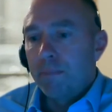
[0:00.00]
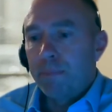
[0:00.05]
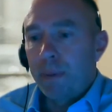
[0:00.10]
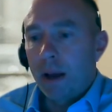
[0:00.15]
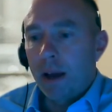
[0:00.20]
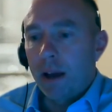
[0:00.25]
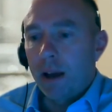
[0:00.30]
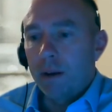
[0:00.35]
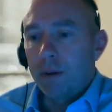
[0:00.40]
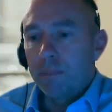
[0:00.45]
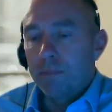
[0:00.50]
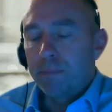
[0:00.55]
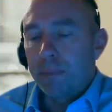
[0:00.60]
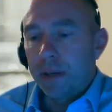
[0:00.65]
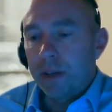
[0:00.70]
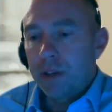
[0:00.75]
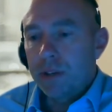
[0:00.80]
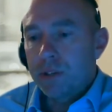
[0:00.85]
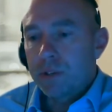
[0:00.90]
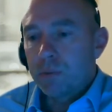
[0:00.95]
But
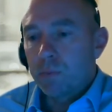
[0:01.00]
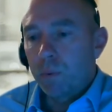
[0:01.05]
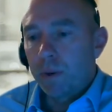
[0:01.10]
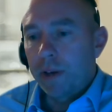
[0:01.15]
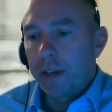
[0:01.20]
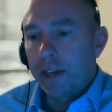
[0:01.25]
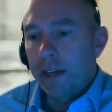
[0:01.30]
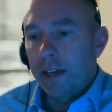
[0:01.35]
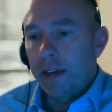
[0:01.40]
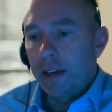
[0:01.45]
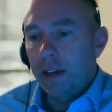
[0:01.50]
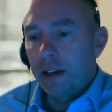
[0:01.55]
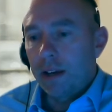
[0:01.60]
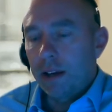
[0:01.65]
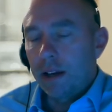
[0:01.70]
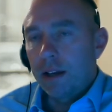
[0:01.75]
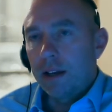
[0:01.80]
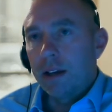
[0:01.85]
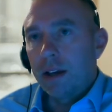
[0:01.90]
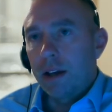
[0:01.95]
because we
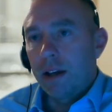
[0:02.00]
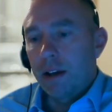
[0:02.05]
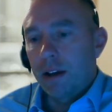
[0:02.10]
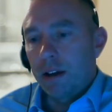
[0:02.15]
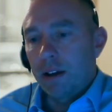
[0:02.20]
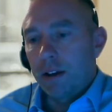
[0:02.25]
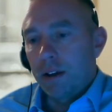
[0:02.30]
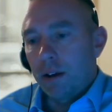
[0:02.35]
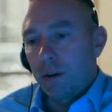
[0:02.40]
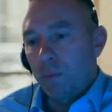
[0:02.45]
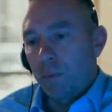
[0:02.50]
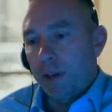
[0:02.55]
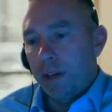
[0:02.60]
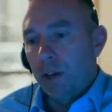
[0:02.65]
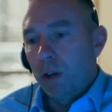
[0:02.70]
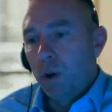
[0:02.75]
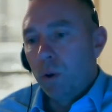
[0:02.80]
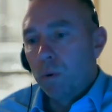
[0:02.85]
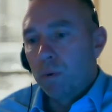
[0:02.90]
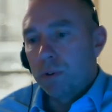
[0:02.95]

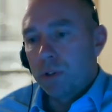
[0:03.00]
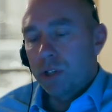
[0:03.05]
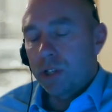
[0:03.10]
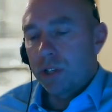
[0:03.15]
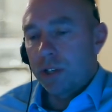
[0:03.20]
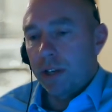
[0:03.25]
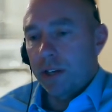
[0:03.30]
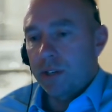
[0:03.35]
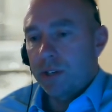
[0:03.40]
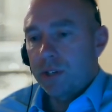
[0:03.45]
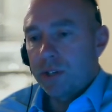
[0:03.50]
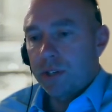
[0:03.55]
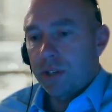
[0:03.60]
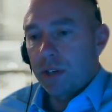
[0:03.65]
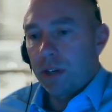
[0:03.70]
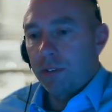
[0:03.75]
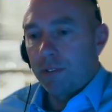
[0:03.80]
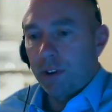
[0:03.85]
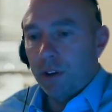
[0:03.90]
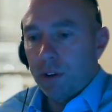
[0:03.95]
launched this
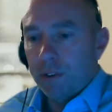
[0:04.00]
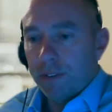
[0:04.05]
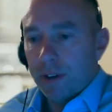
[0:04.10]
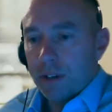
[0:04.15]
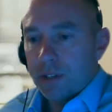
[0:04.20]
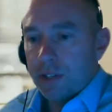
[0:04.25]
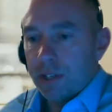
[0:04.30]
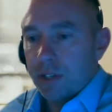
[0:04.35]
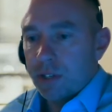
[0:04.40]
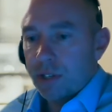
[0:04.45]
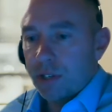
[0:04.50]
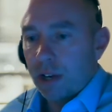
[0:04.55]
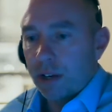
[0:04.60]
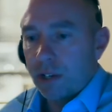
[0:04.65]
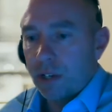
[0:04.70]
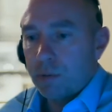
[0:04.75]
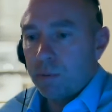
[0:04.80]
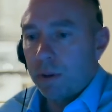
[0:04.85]
university studies,